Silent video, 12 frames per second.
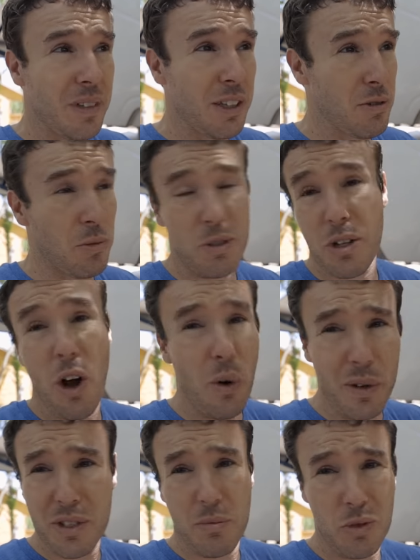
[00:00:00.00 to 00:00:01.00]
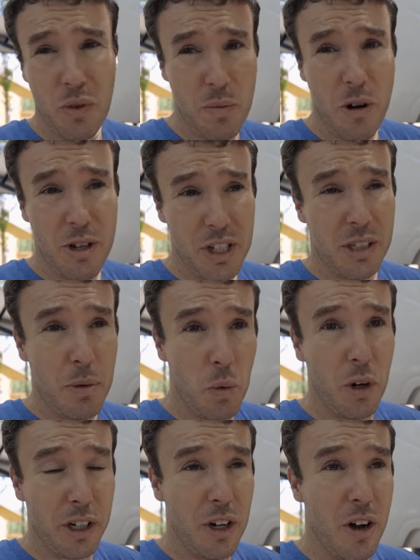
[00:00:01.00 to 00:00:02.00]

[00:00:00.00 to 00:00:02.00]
and there's almost always some sort of project to be working